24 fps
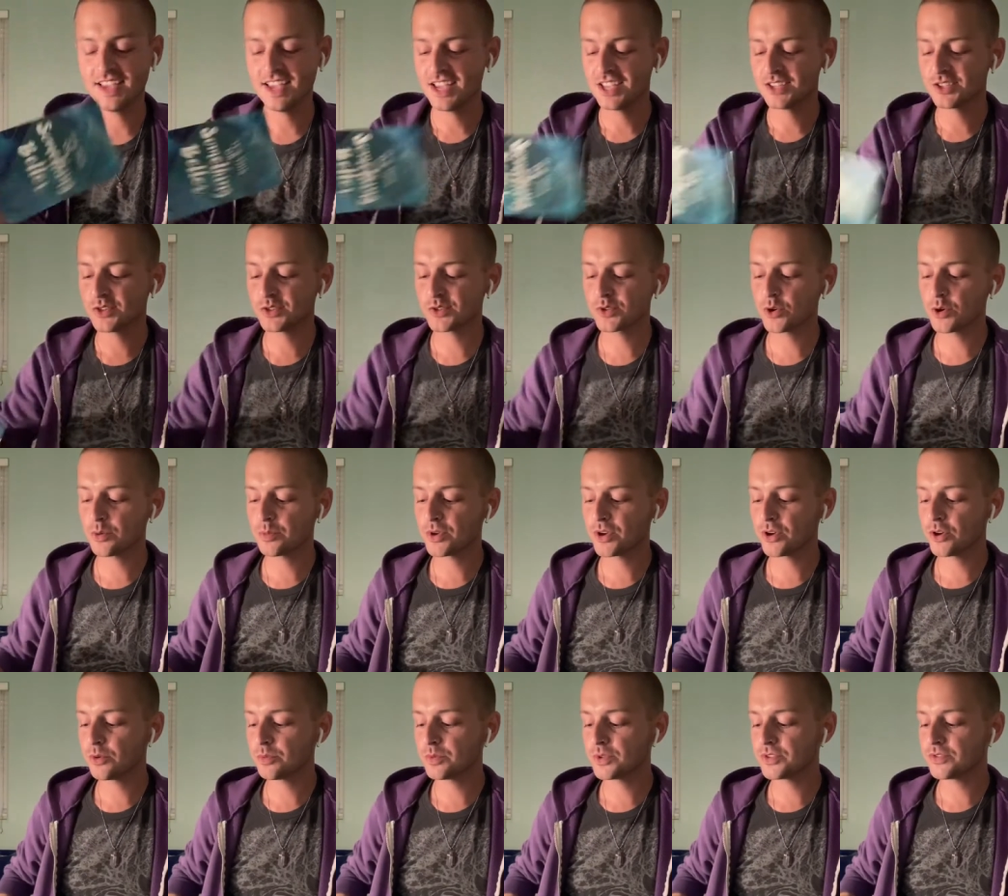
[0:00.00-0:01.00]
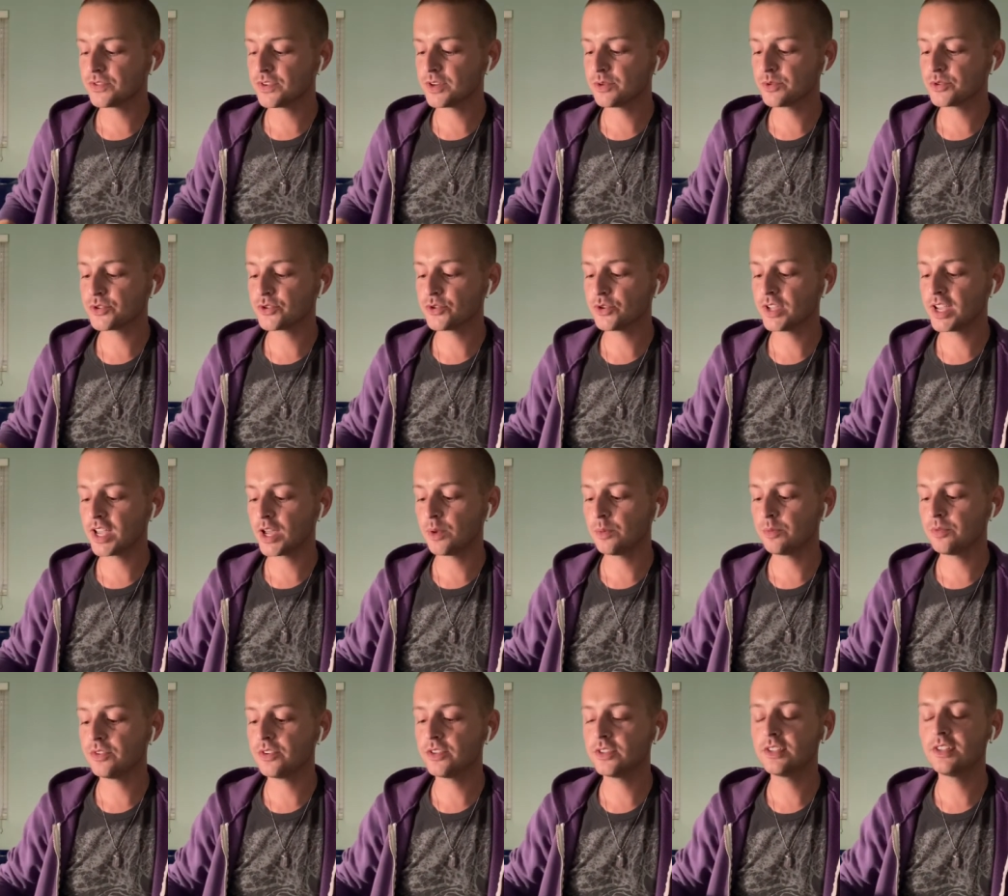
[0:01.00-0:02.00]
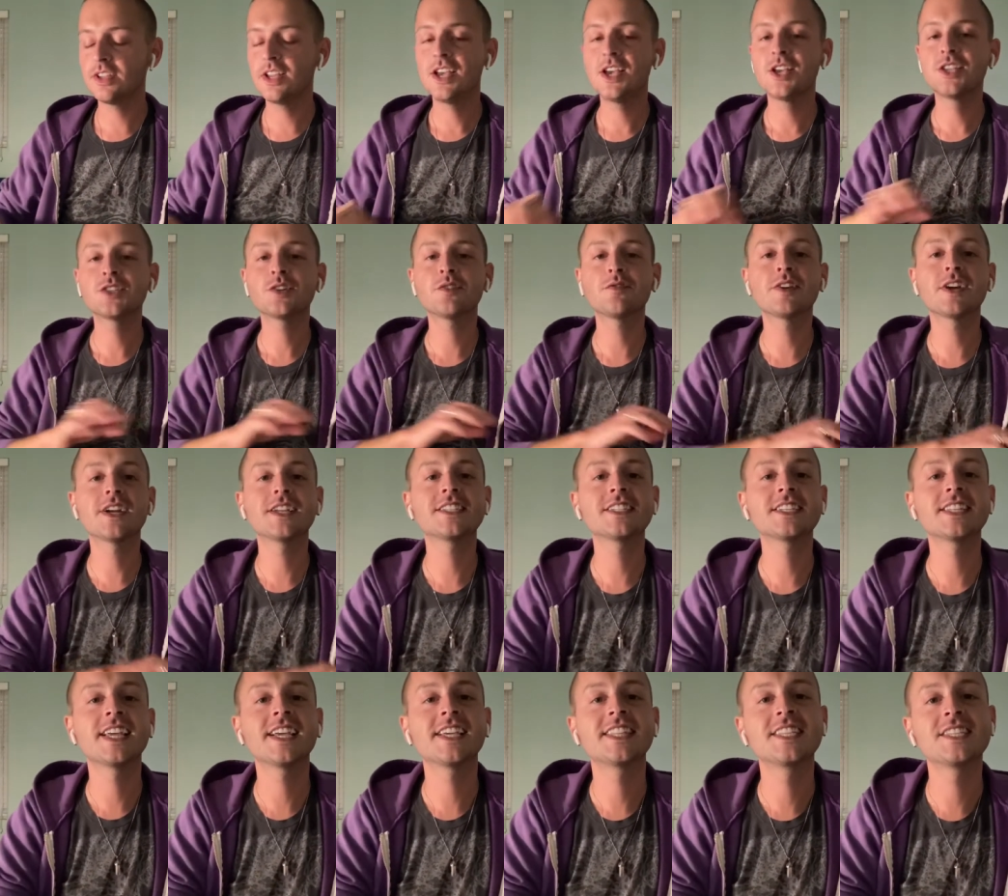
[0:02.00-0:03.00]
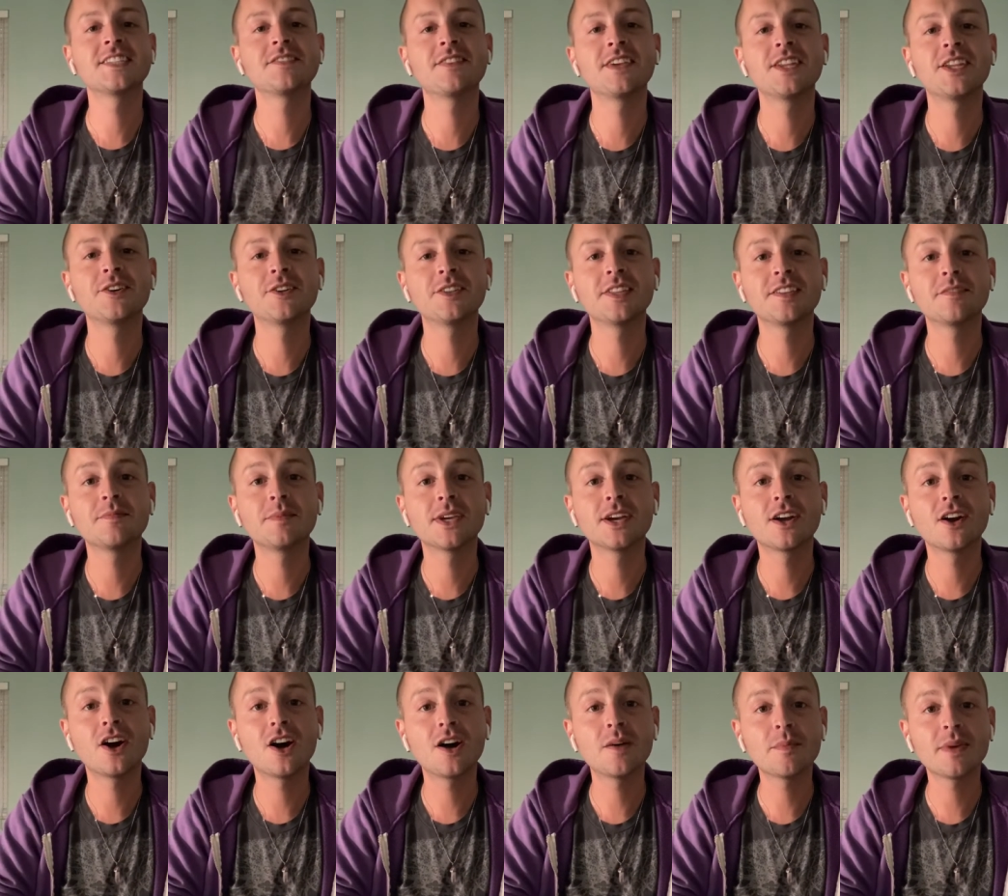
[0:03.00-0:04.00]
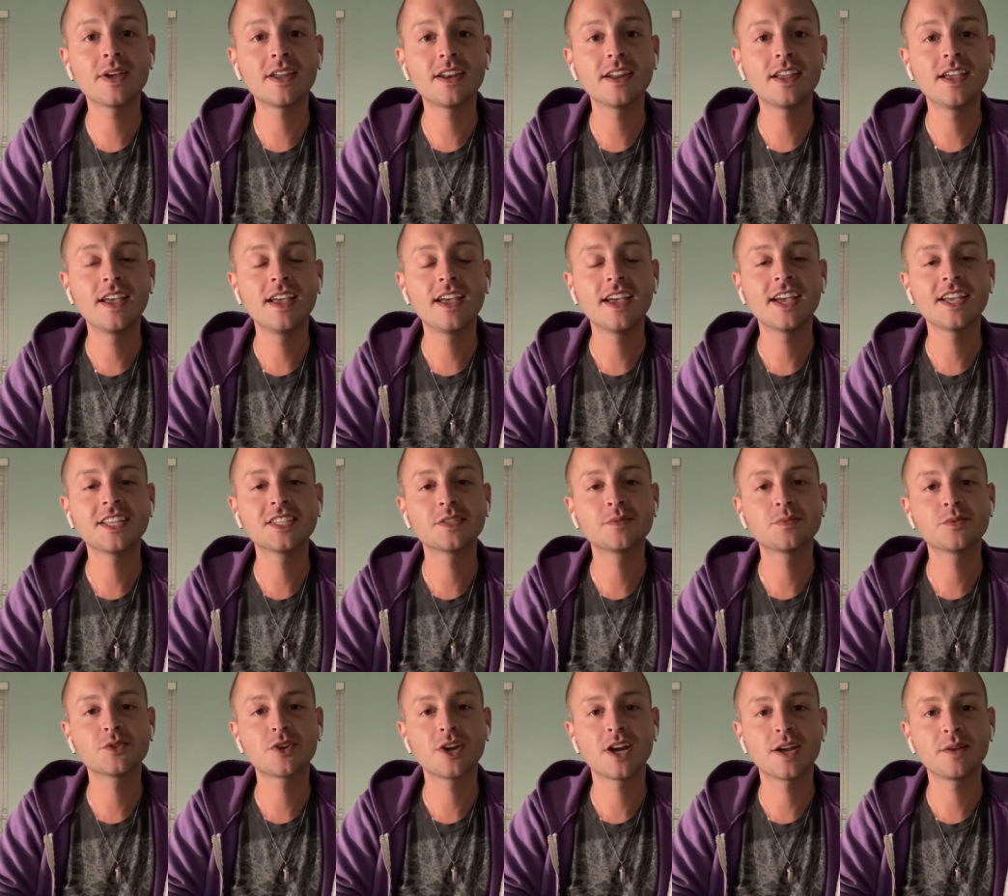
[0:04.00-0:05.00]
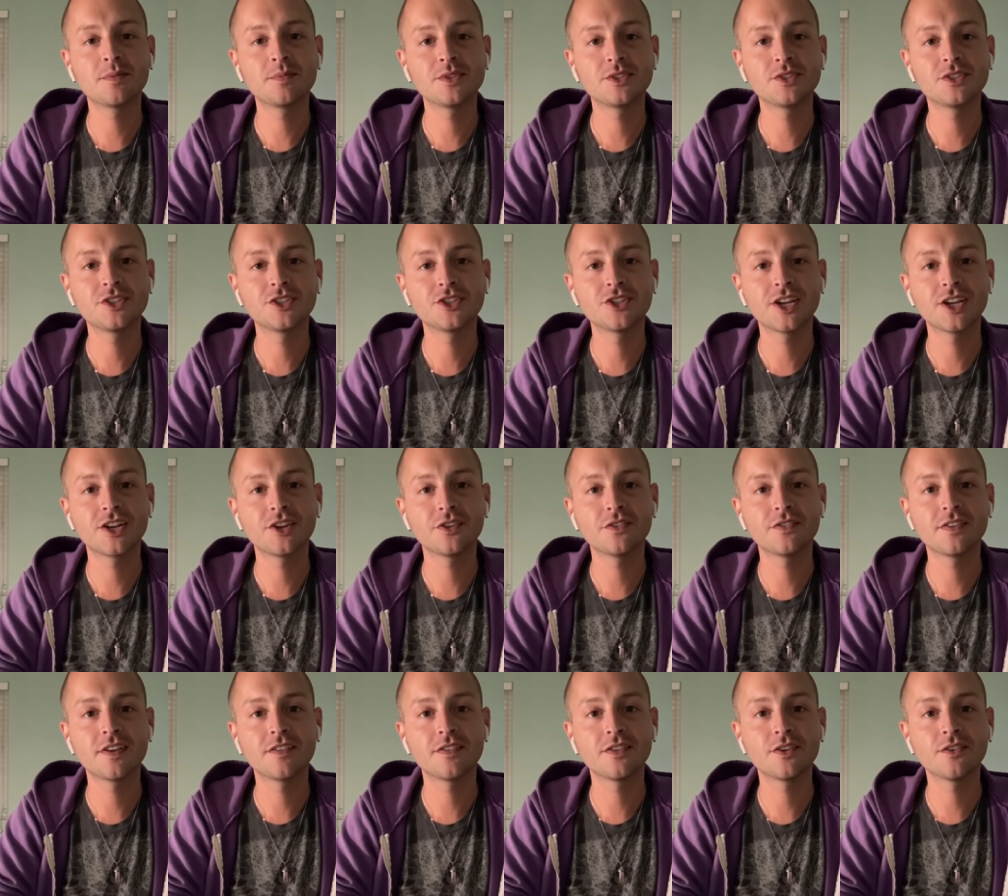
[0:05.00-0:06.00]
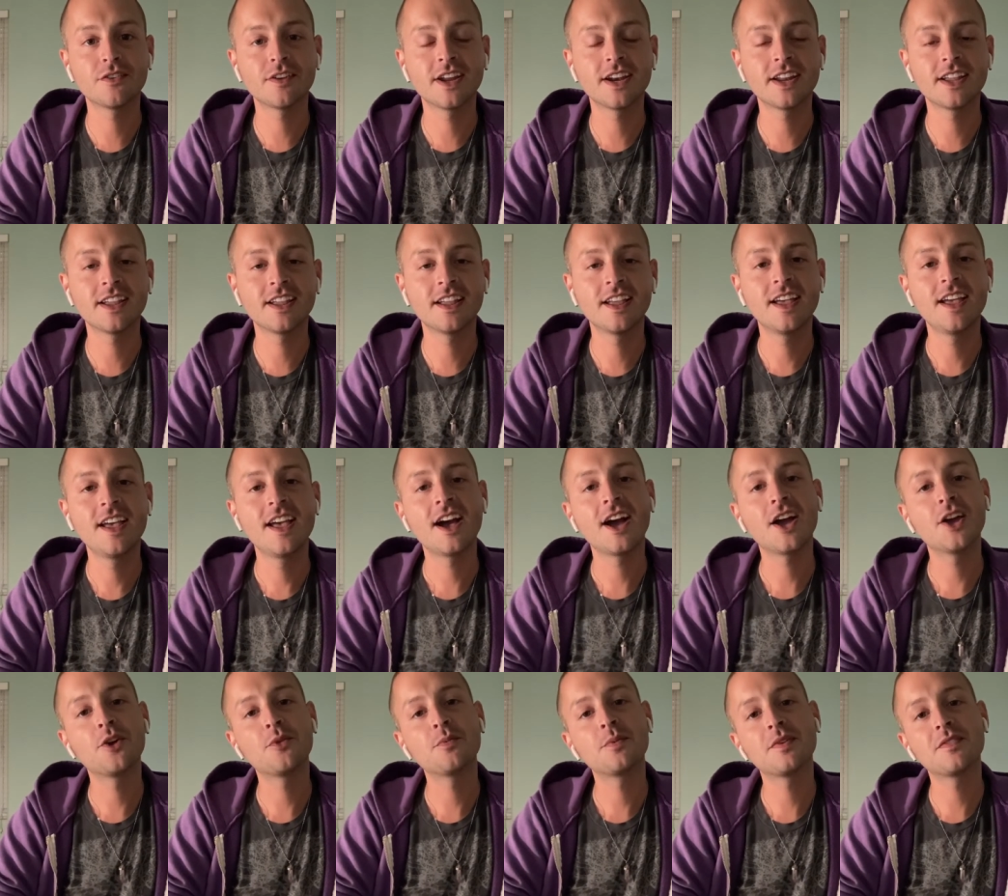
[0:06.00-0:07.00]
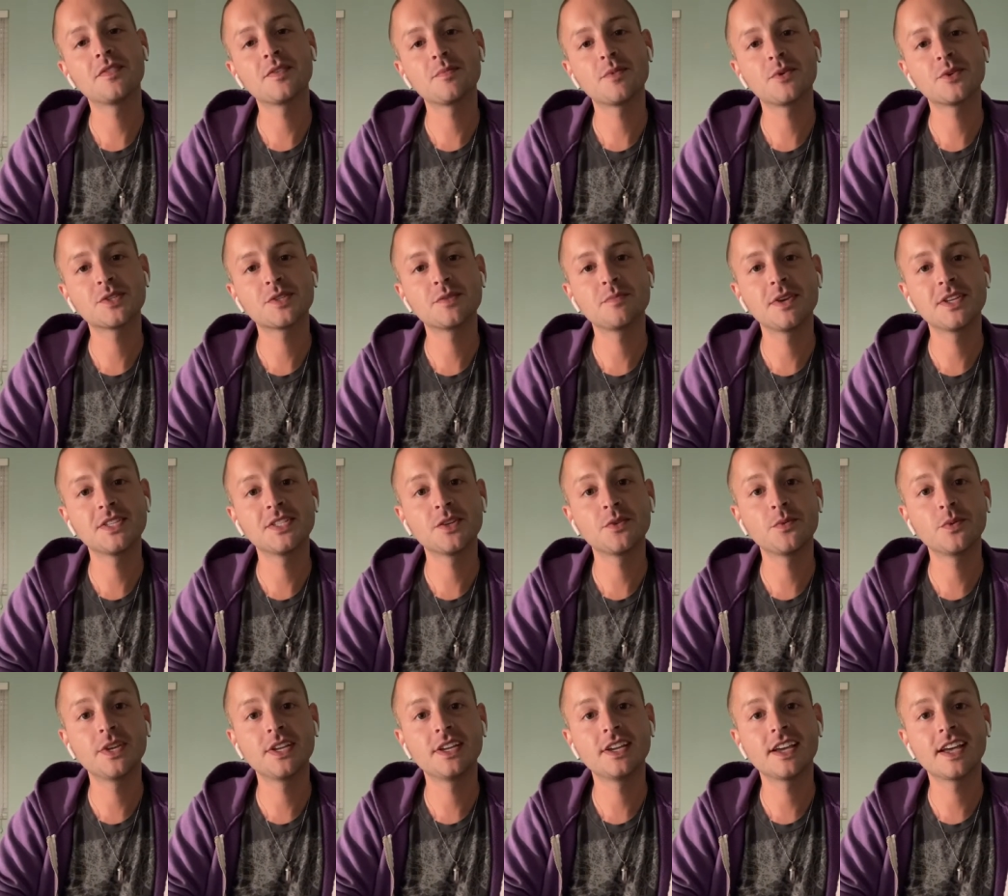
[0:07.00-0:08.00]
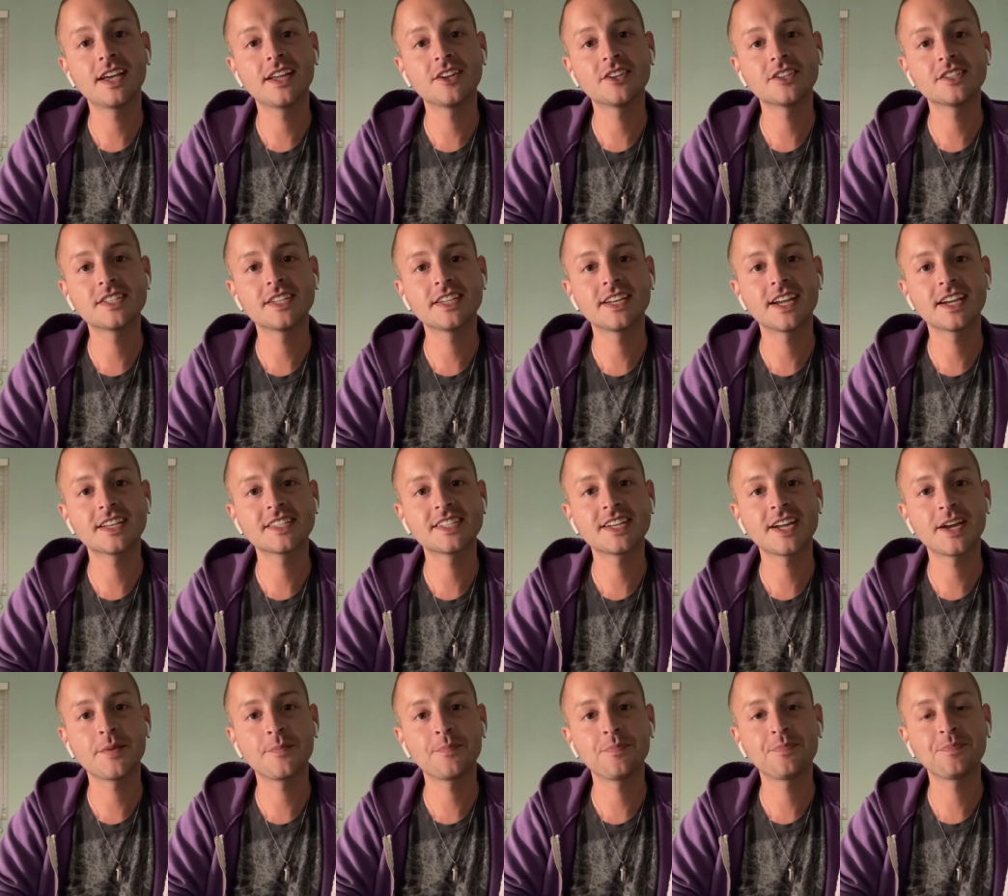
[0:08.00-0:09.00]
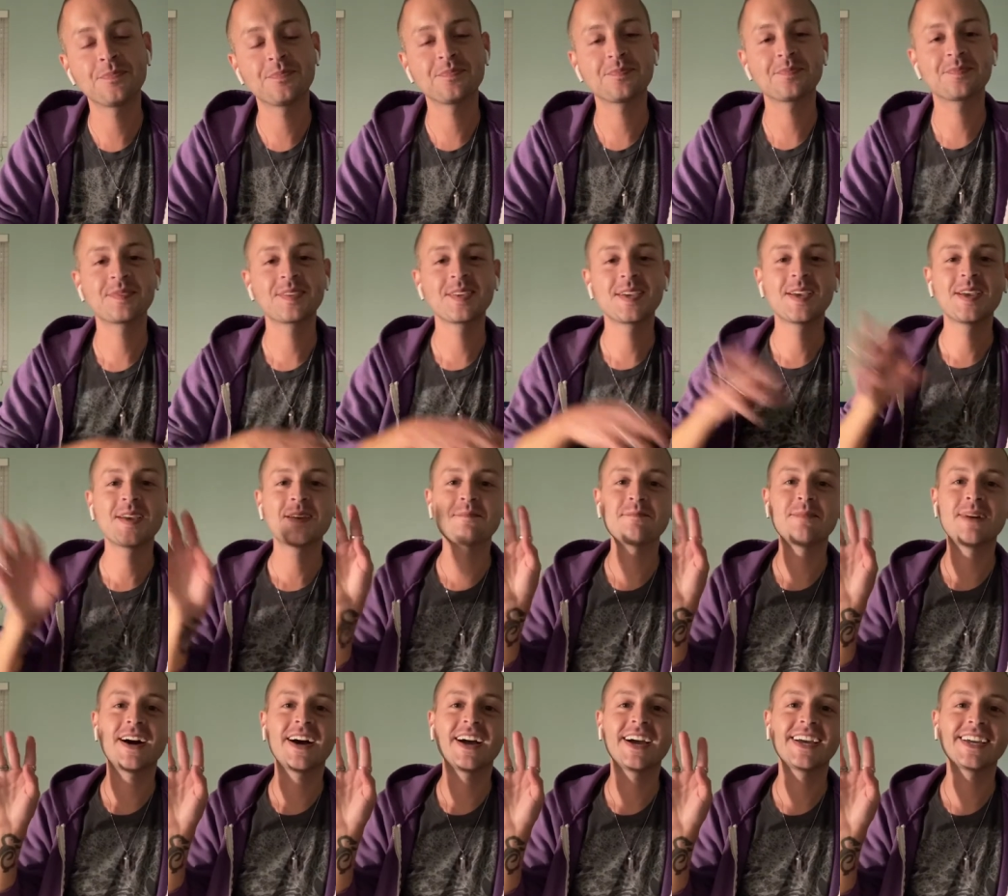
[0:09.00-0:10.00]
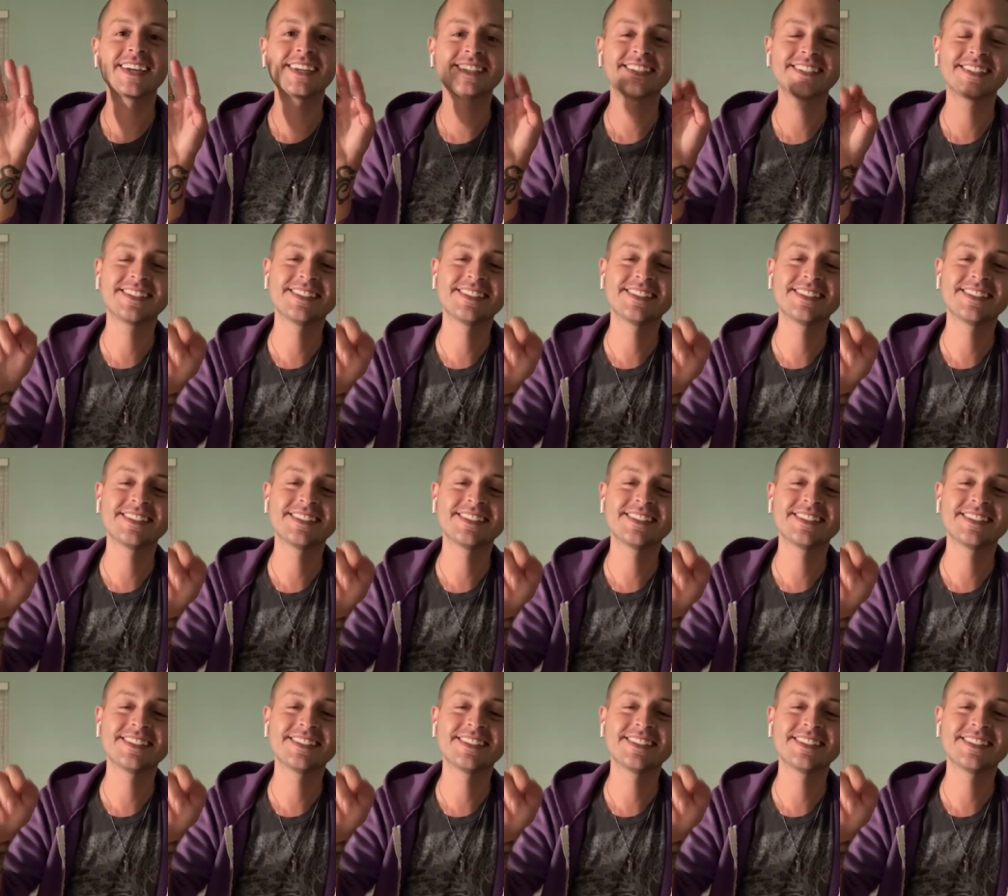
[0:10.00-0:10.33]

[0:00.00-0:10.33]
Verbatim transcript: So Scorpio, hope this reading was truly helpful. Don't forget to like this video, leave me a comment, and subscribe to the channel if you haven't already. I hope you have the most amazing week, and I'll see you next time. Bye.